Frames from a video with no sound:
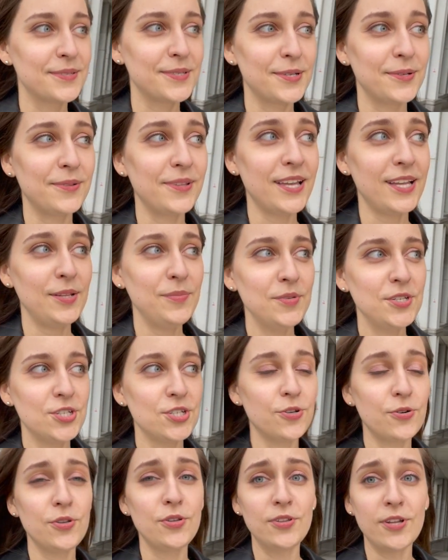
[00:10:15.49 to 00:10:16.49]
So let me
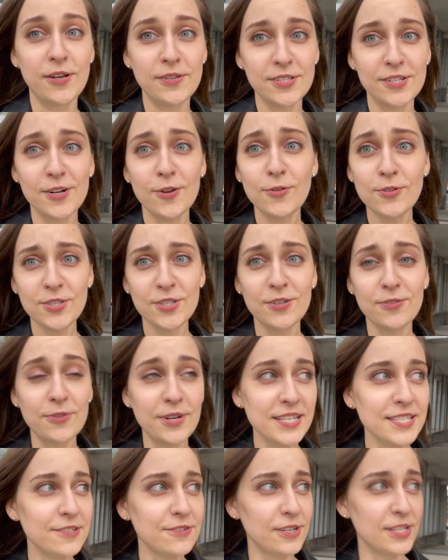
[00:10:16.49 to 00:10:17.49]
show you now. There are also
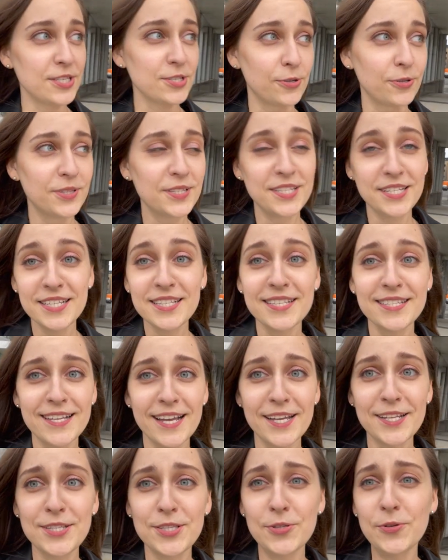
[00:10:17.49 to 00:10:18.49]
restaurants on this
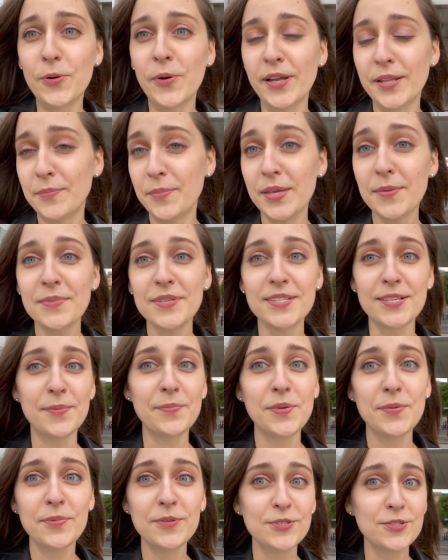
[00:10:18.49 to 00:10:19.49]
side too, and maybe
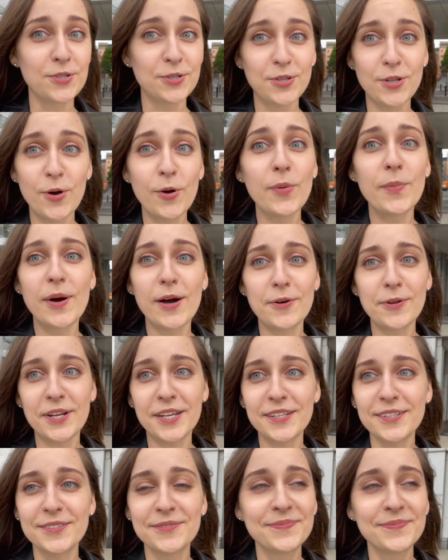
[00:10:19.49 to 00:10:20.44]
some people don't know about it.